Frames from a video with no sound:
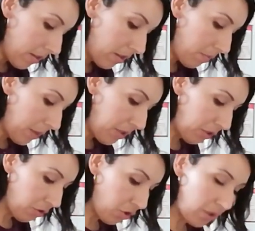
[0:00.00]
Maybe I'll
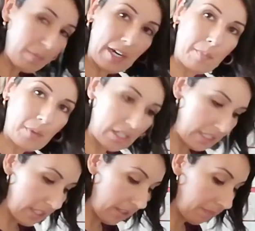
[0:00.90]
do shrimp and
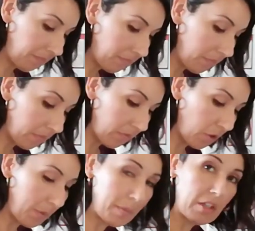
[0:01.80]
pasta, or maybe